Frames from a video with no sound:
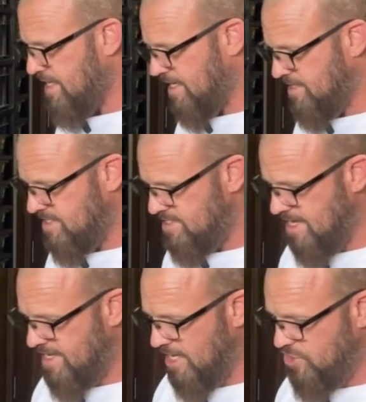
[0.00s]
like this
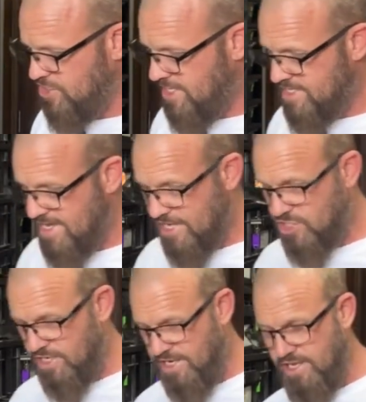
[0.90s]
snake here, she is
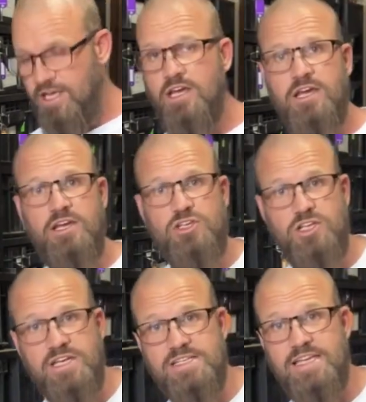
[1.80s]
actually,
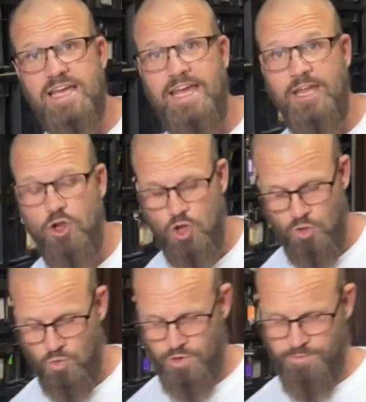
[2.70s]
she is in her
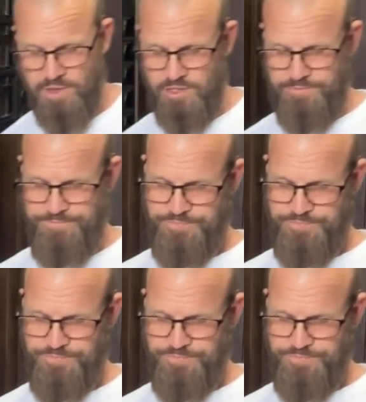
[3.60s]
water bowl.